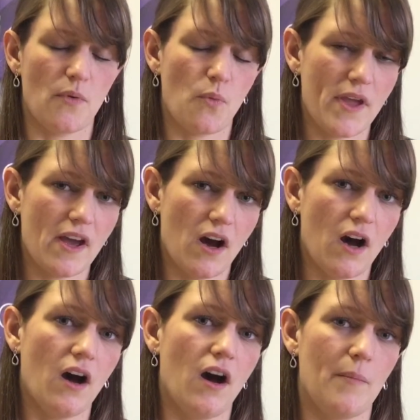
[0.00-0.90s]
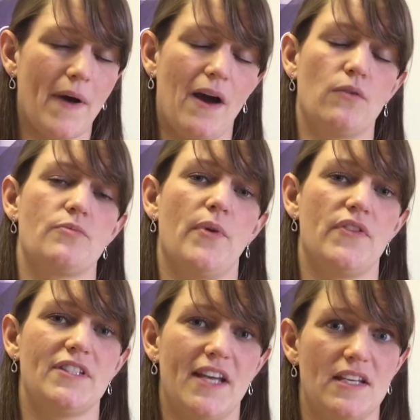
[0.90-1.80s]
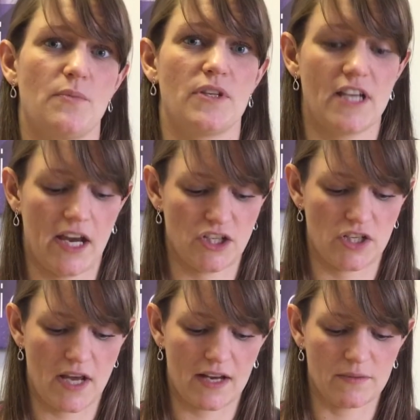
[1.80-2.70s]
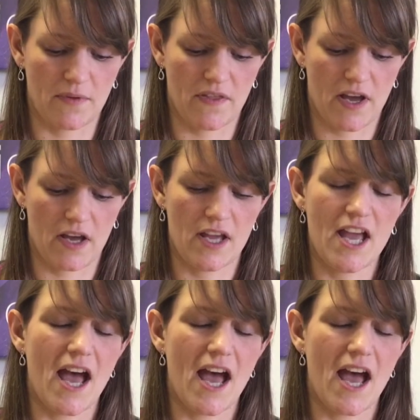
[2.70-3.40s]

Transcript: but we are bound by the Data Protection Act with that,